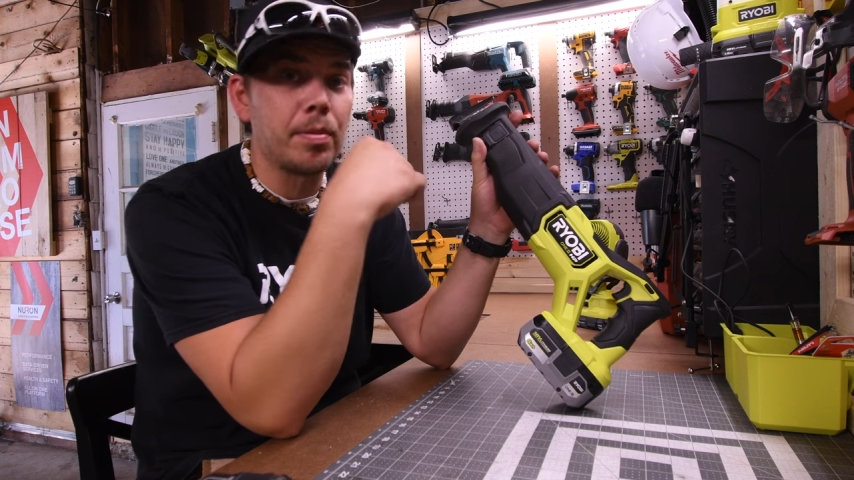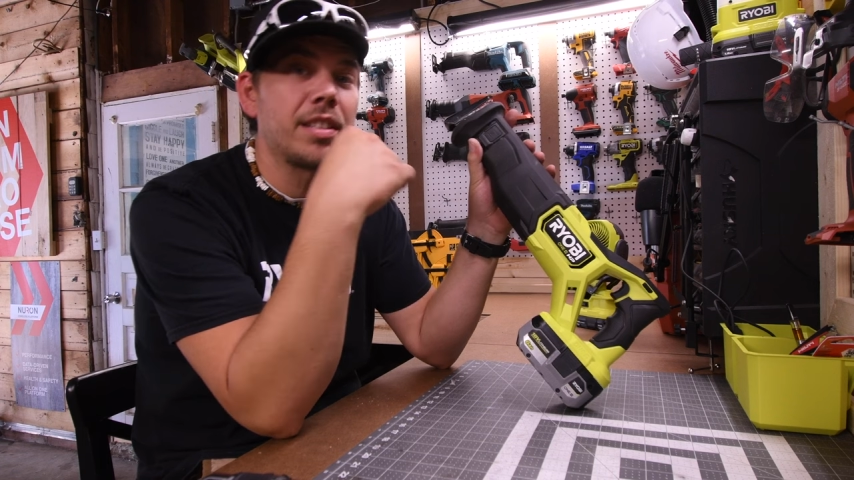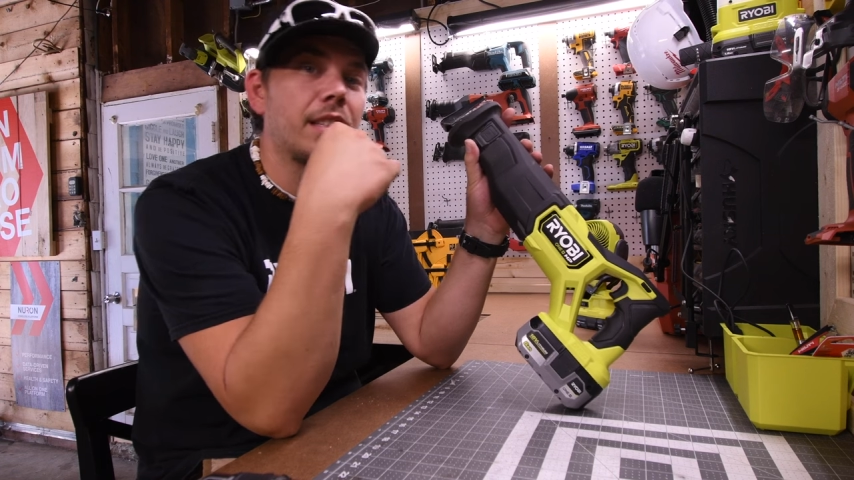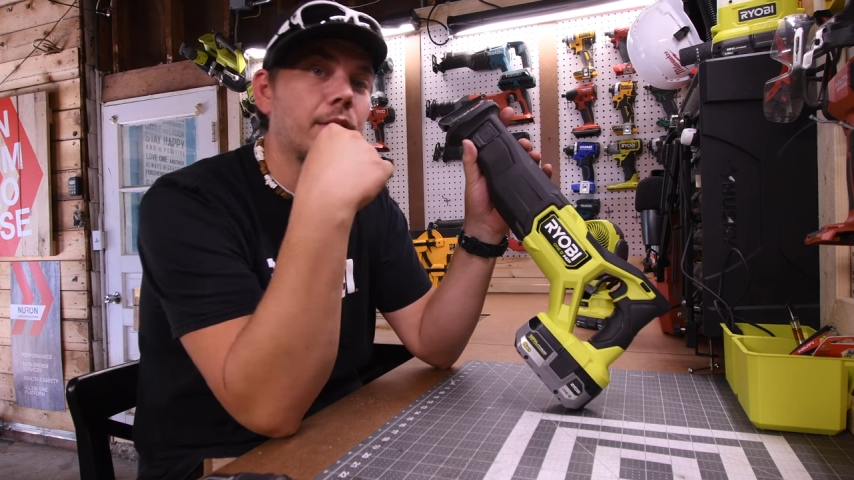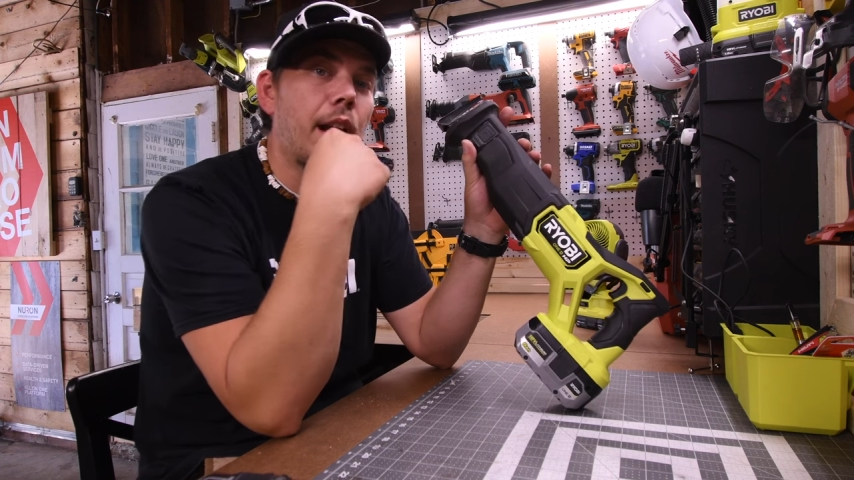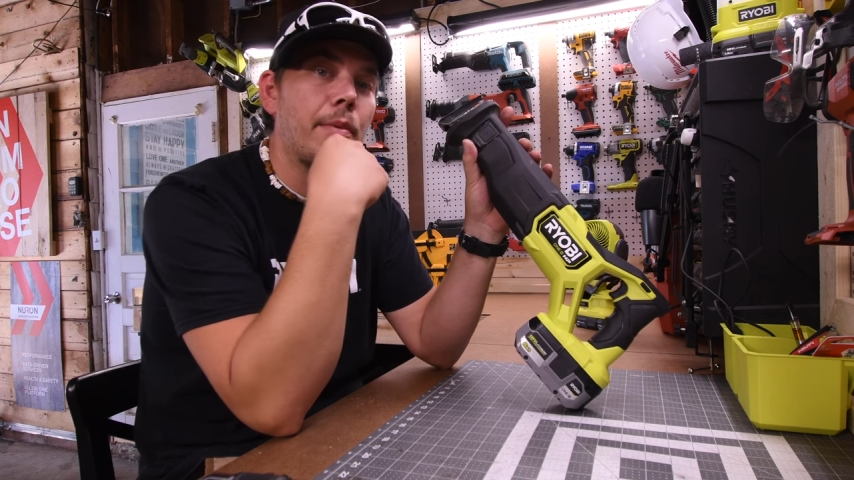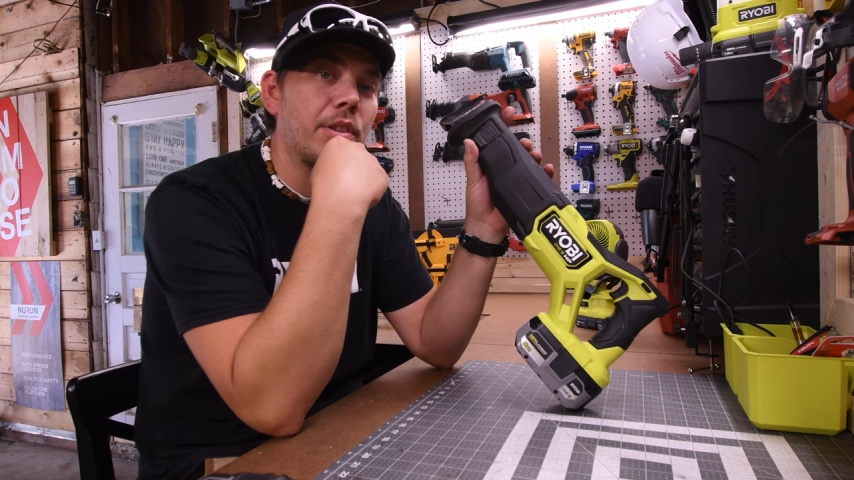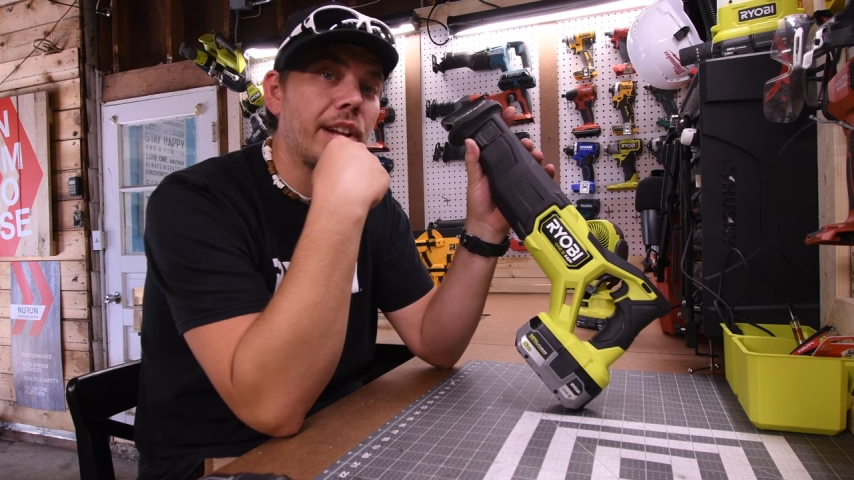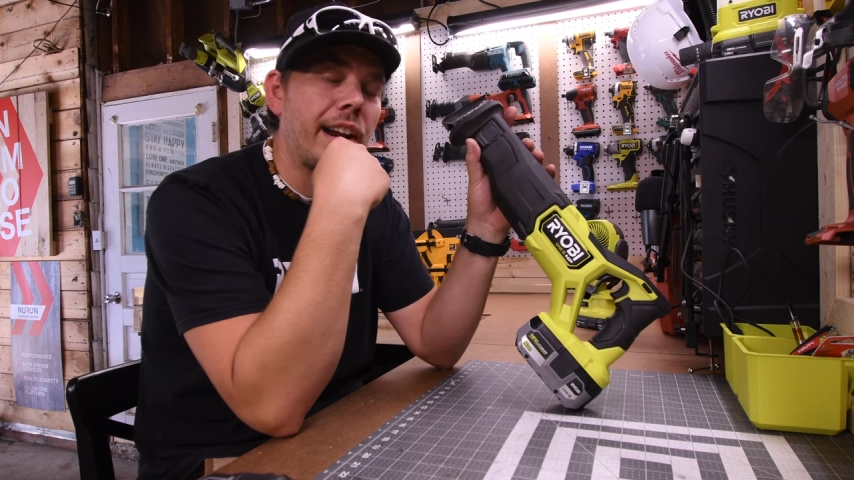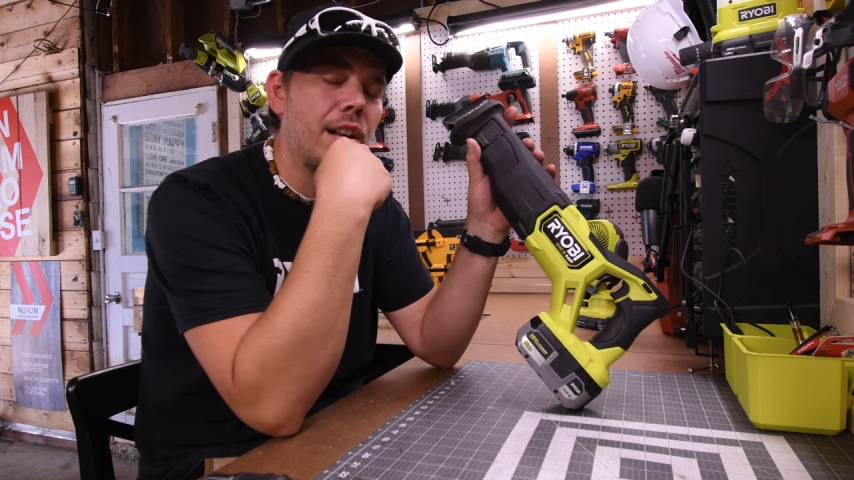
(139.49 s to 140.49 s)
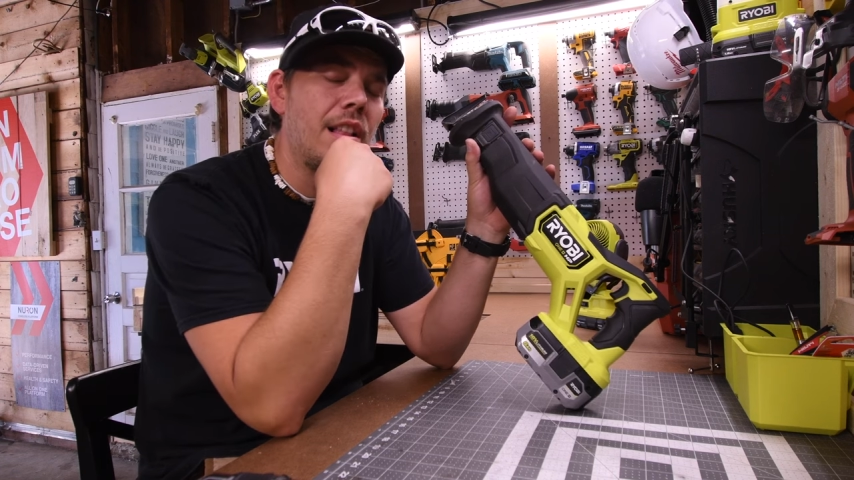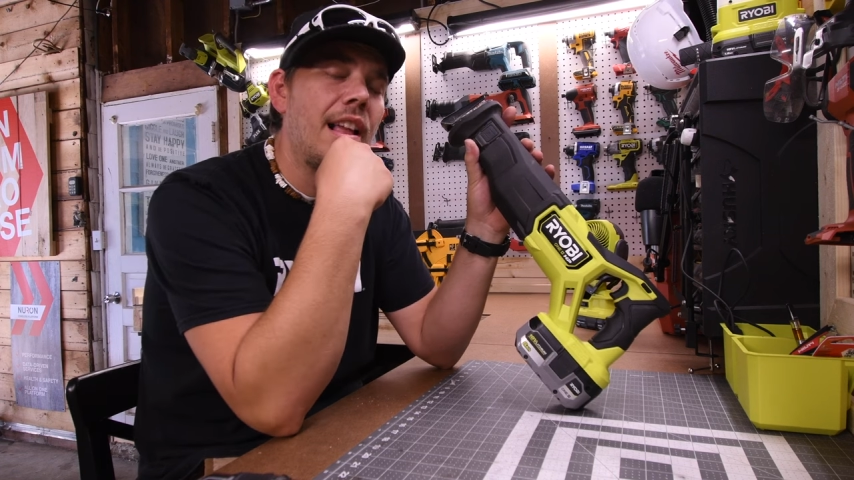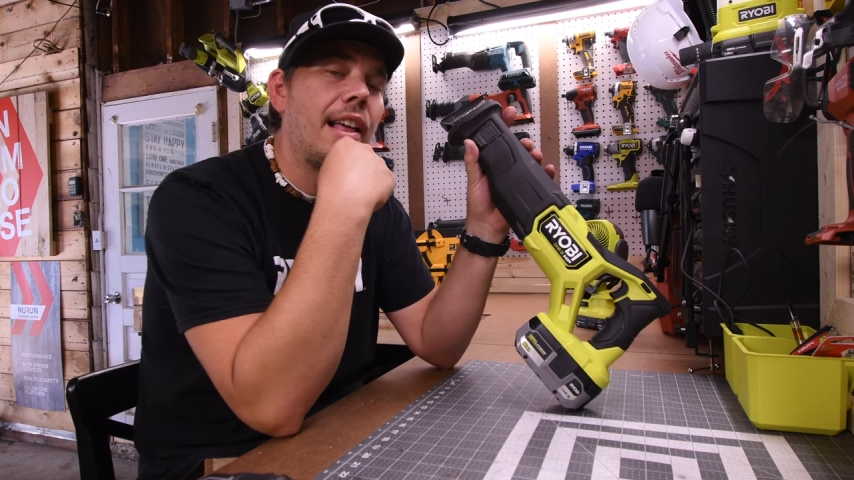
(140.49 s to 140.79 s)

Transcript: and please subscribe to the channel.